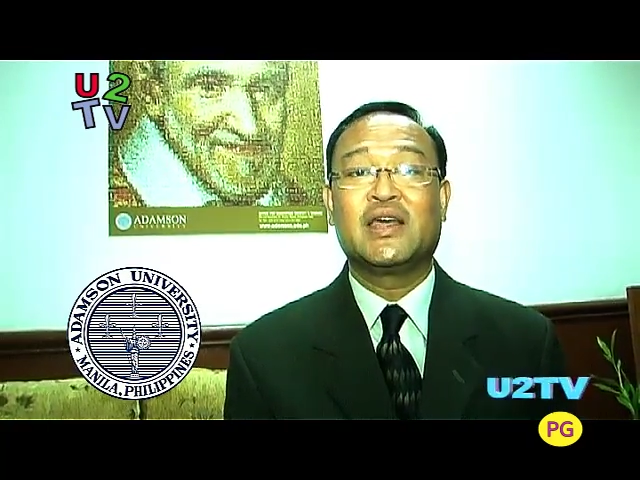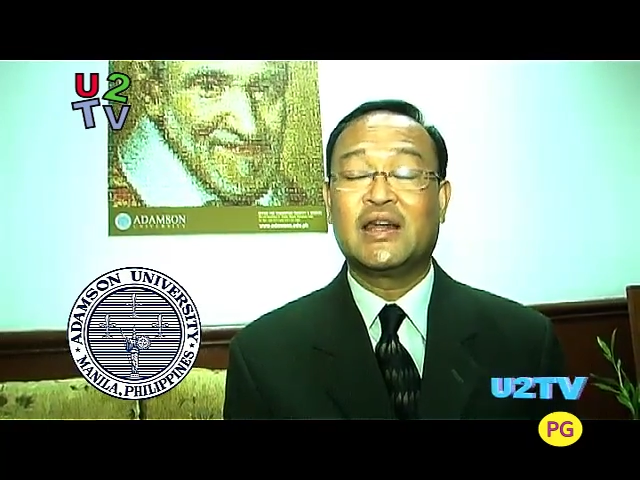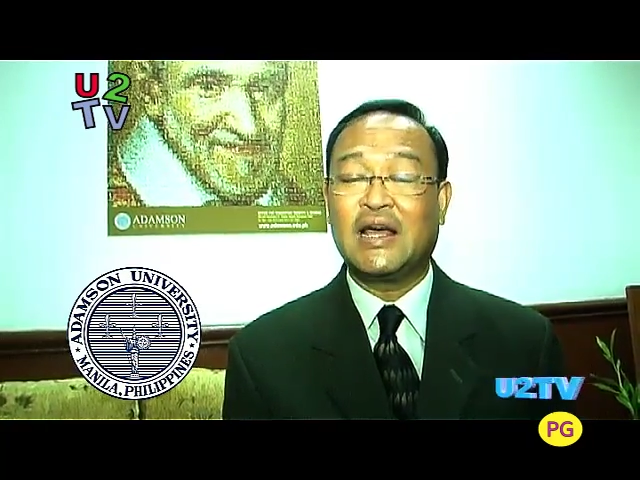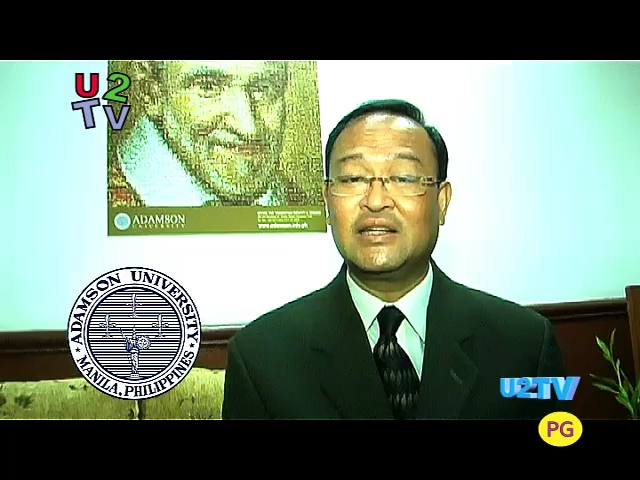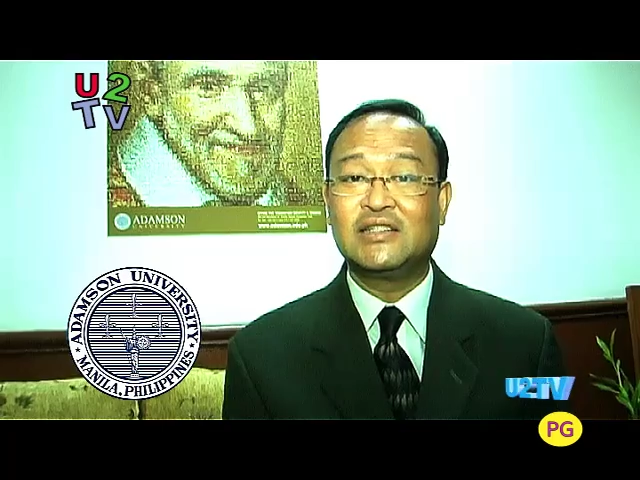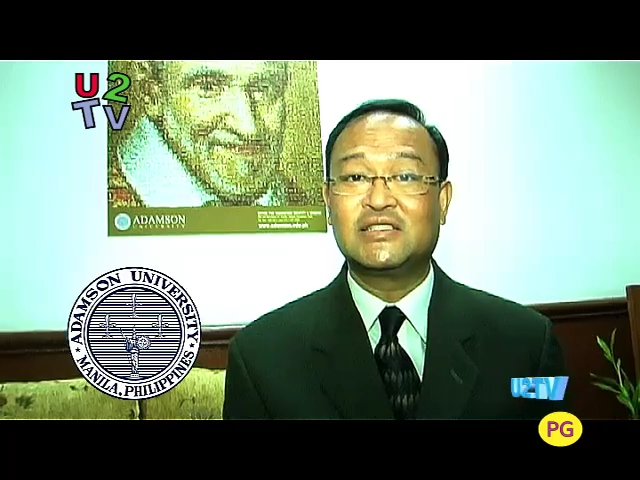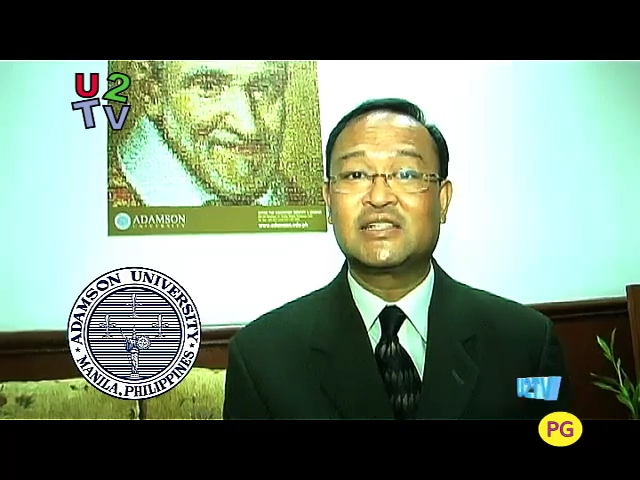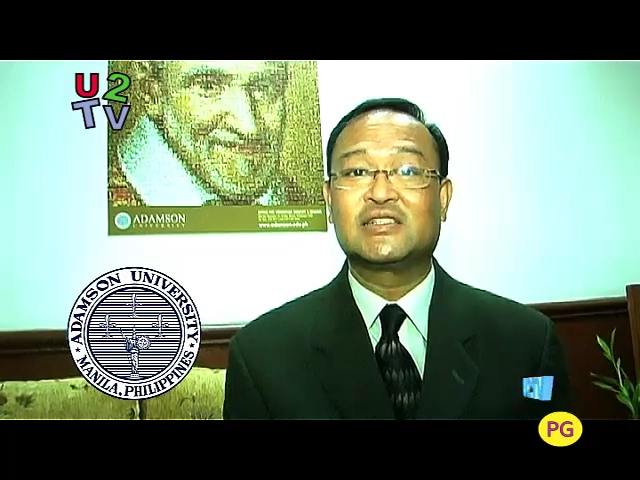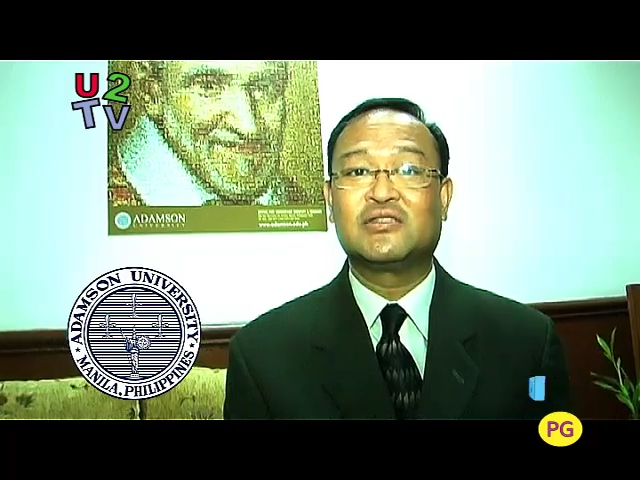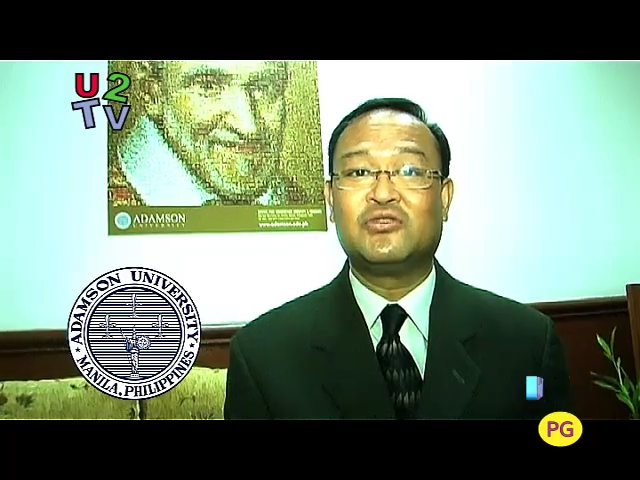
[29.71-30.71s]
In
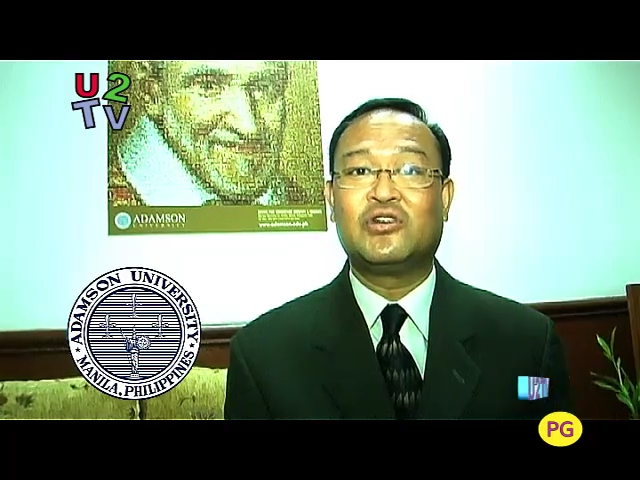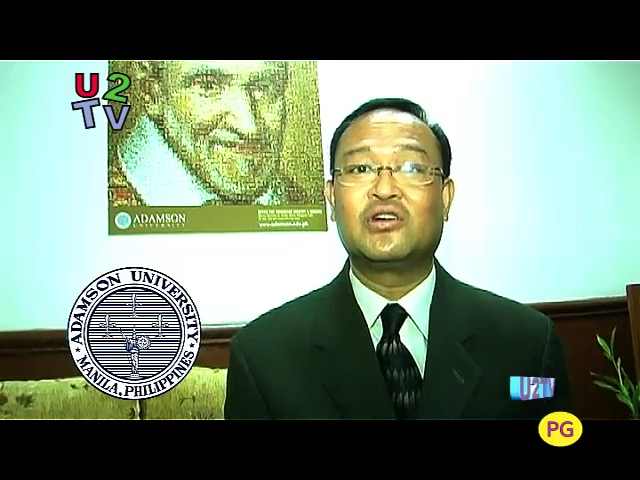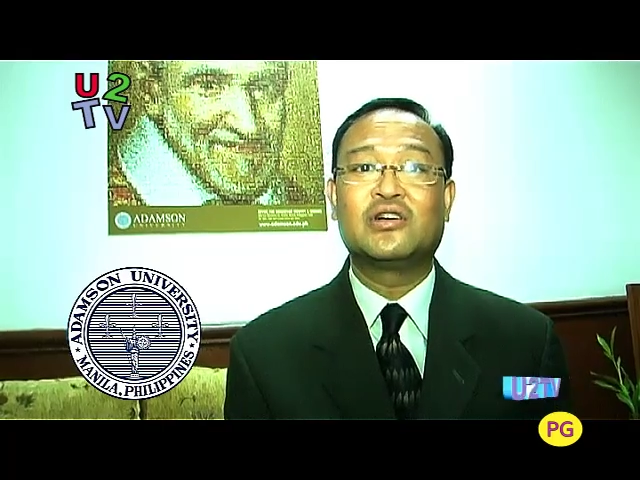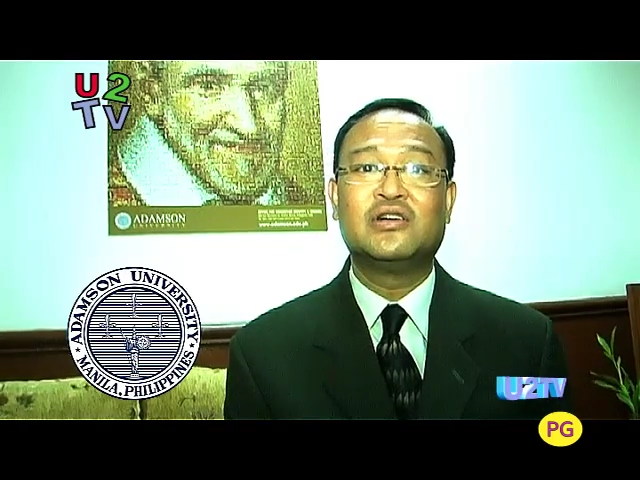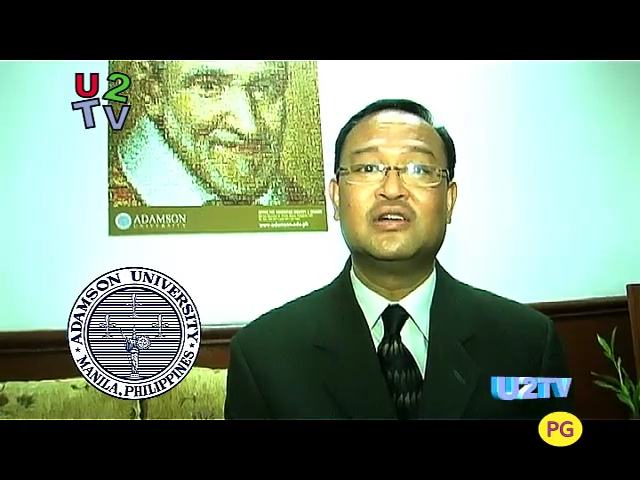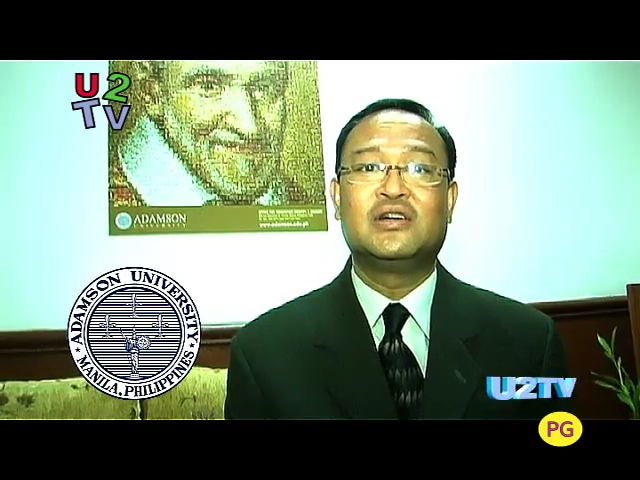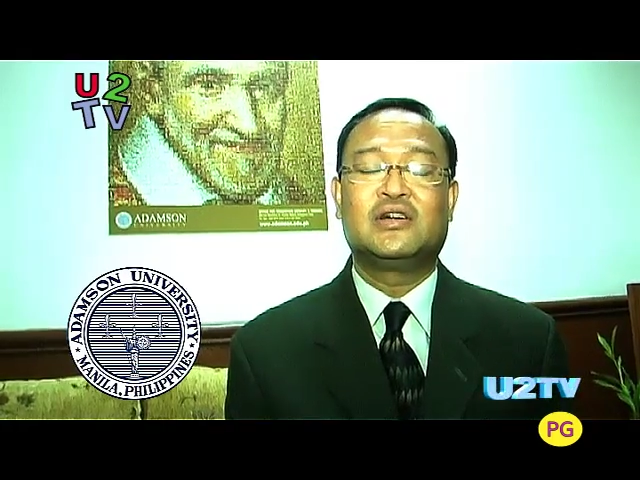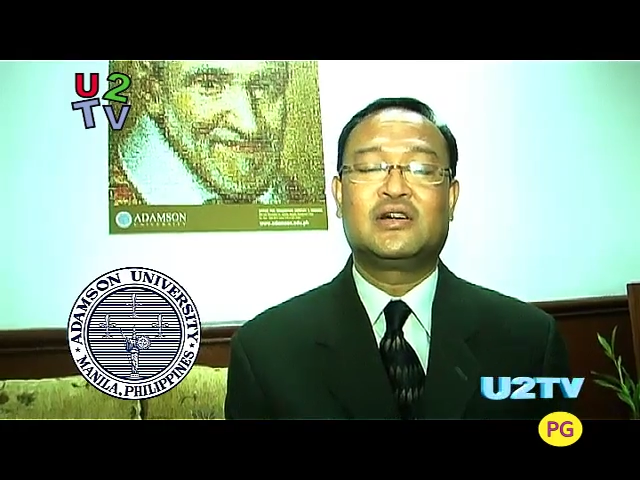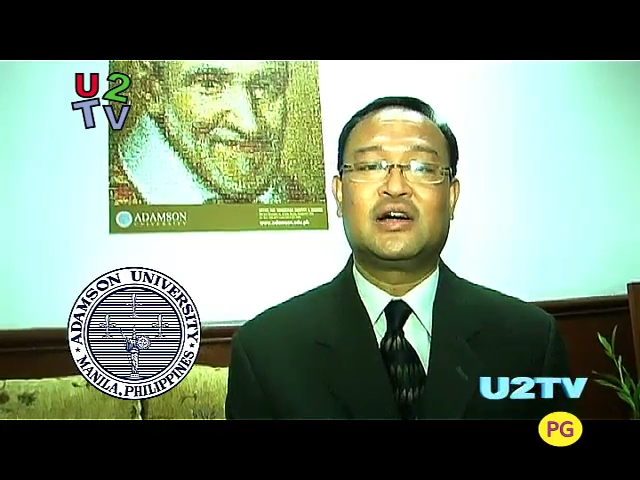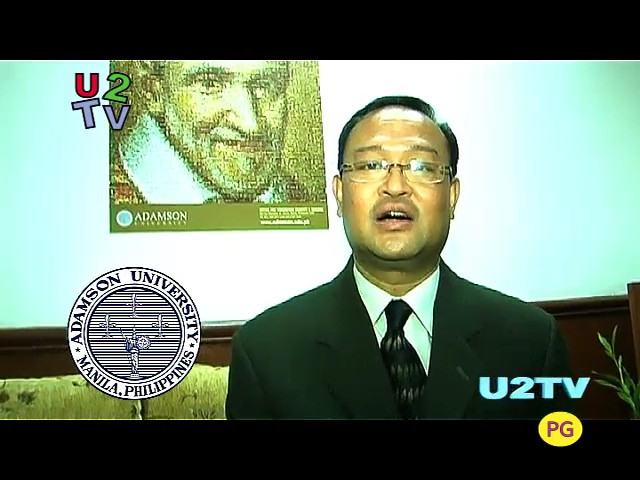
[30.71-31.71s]
1964,
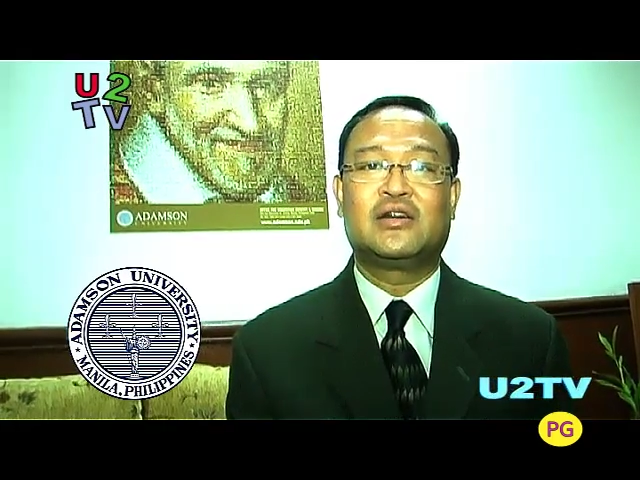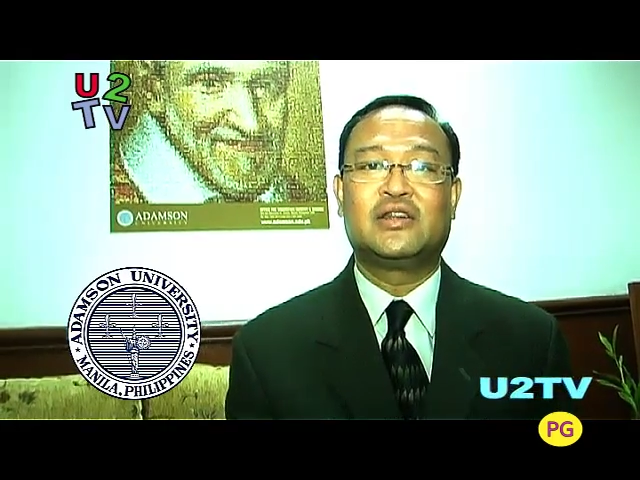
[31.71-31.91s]
uh,